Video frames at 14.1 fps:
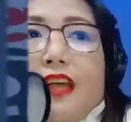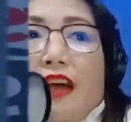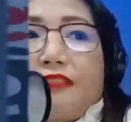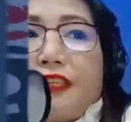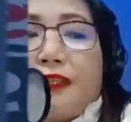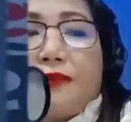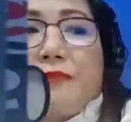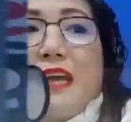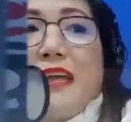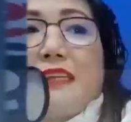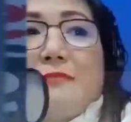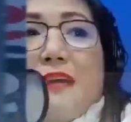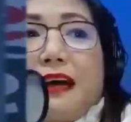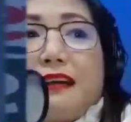Good afternoon
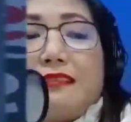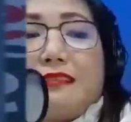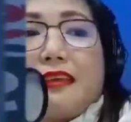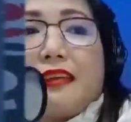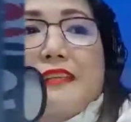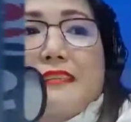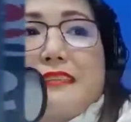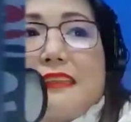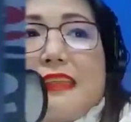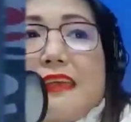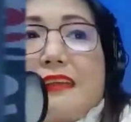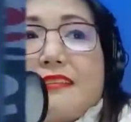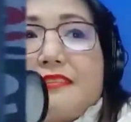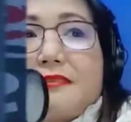mga kamax. Here's the
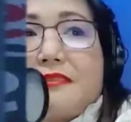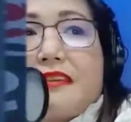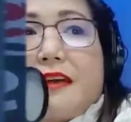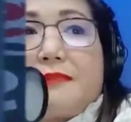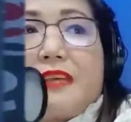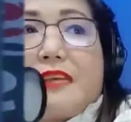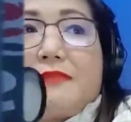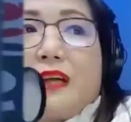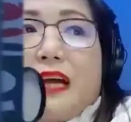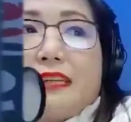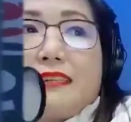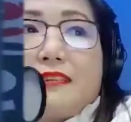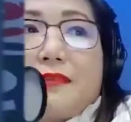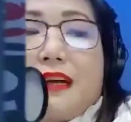latest news update
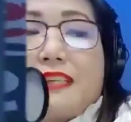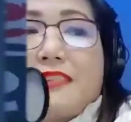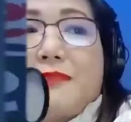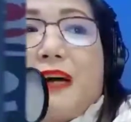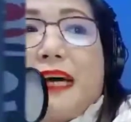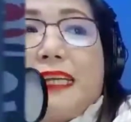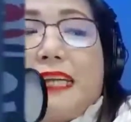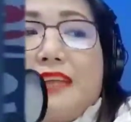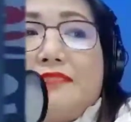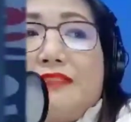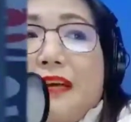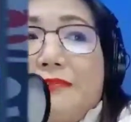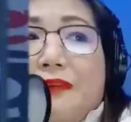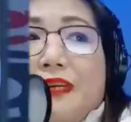brought to us by
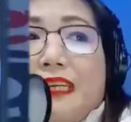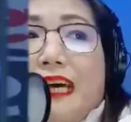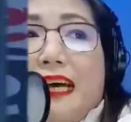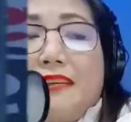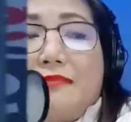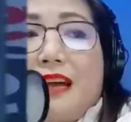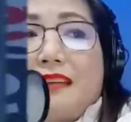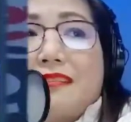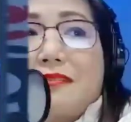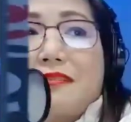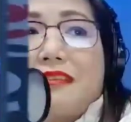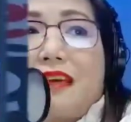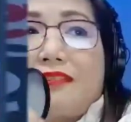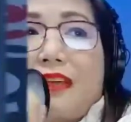95.9 Max
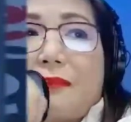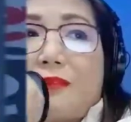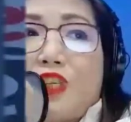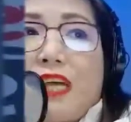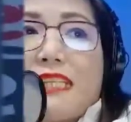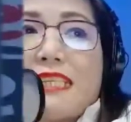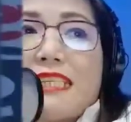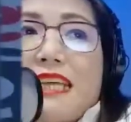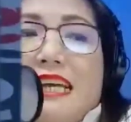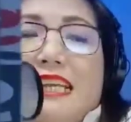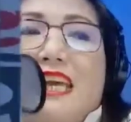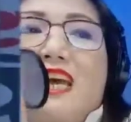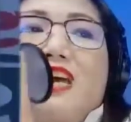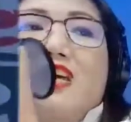News FM
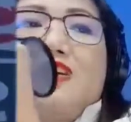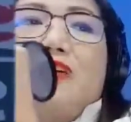Gensan,